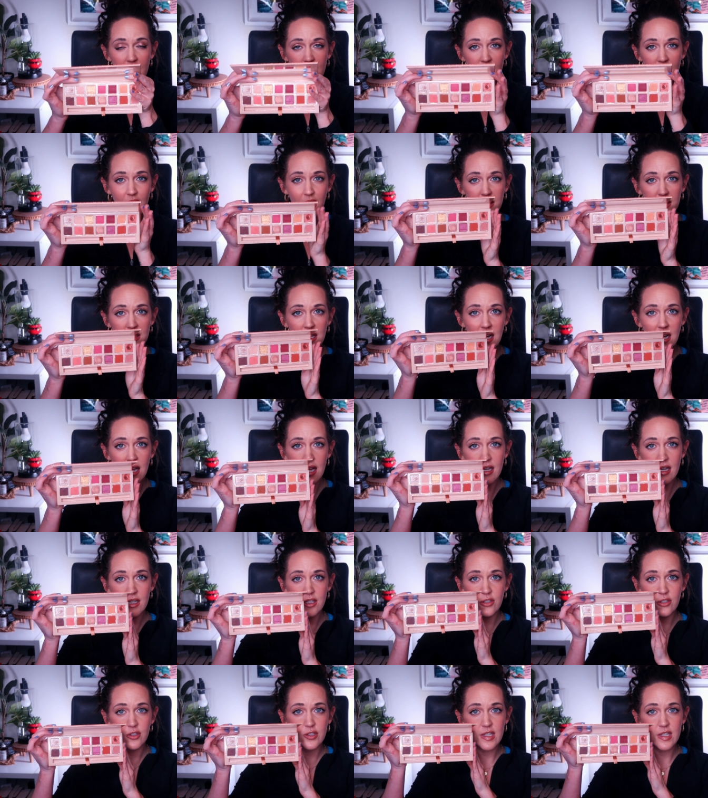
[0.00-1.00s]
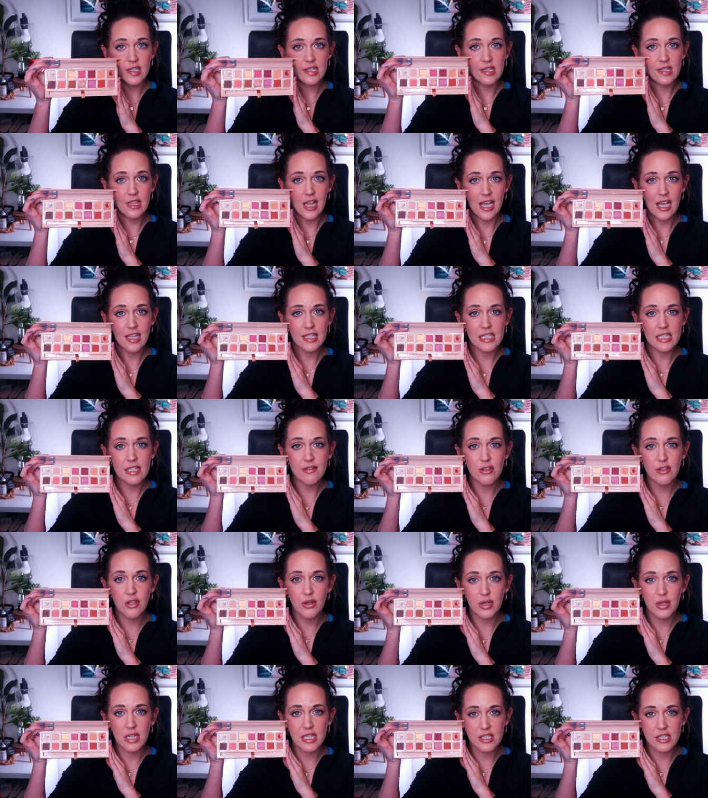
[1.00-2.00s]
I thought that I had used this less, even
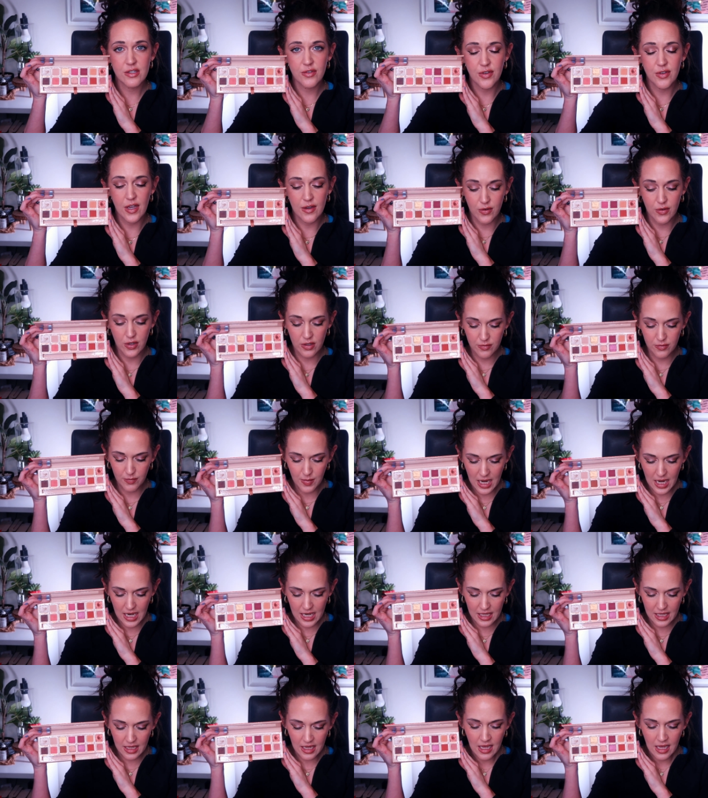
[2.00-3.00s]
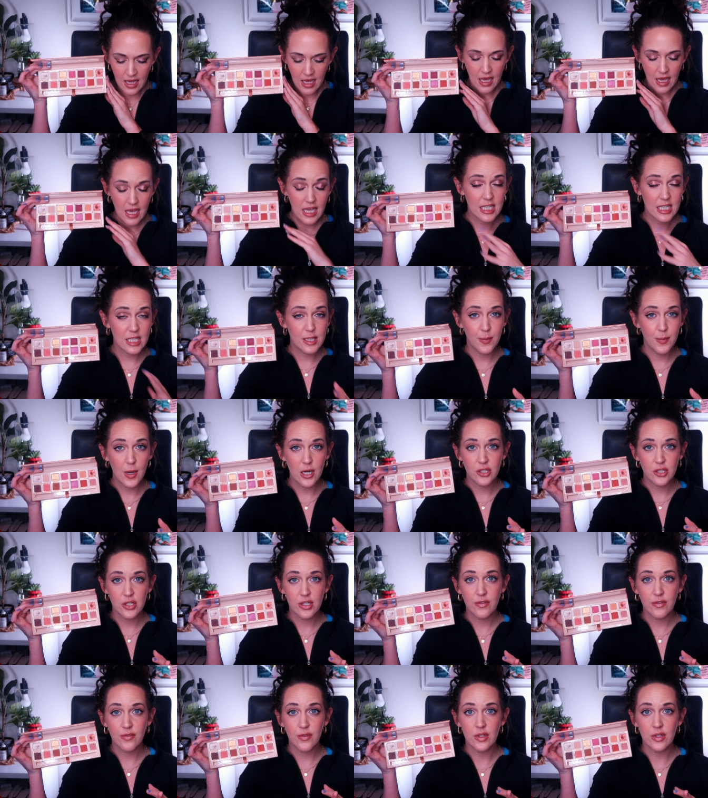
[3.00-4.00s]
though it is a favorite of mine,
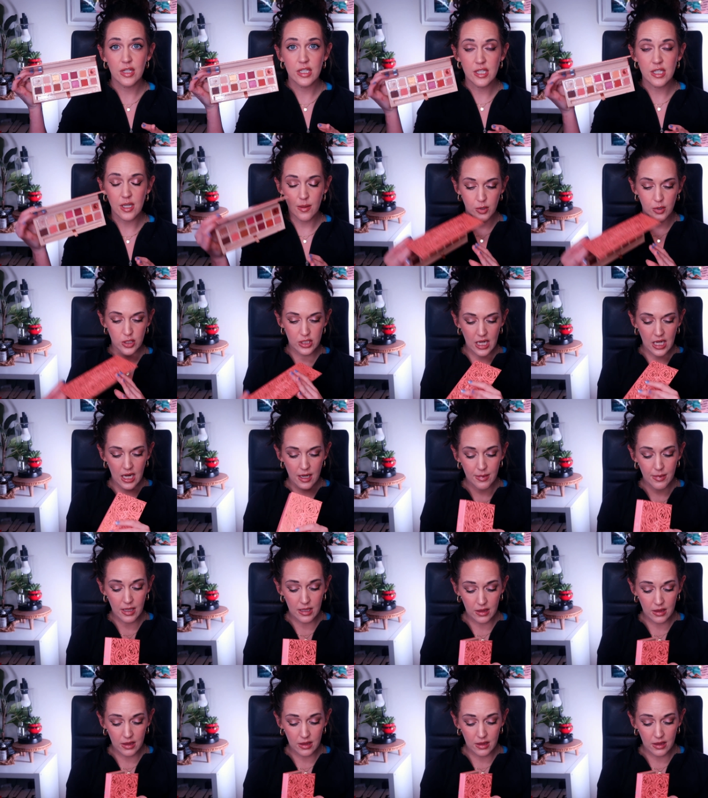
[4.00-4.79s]
especially for the summertime.